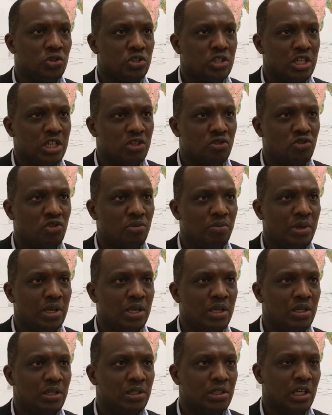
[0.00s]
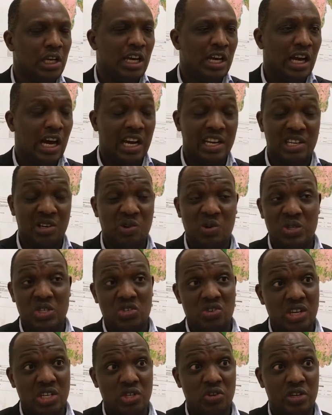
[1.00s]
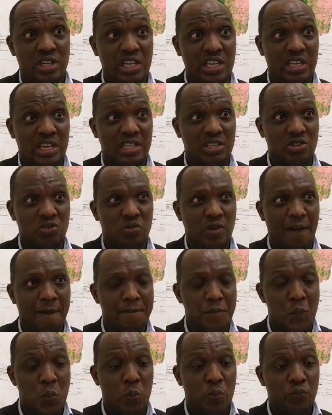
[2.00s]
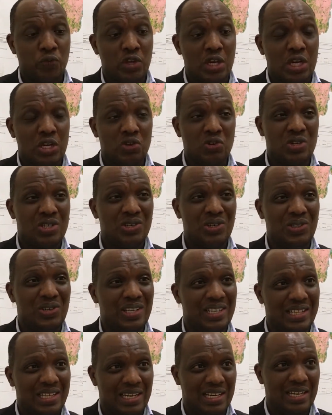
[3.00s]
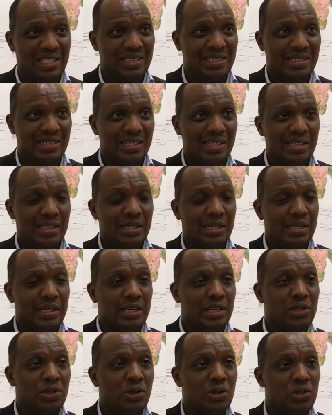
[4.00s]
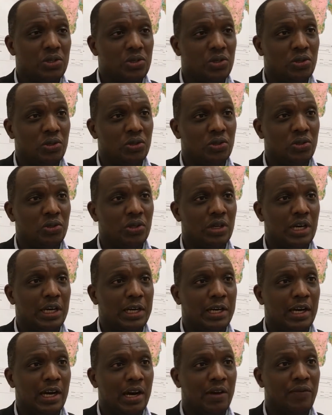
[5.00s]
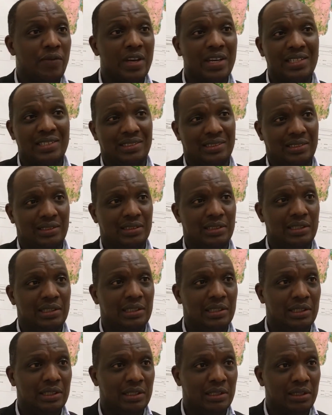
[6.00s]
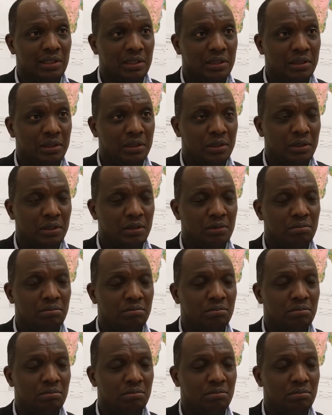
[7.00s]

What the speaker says: settlement and the construction industry. Not only that, it also affects the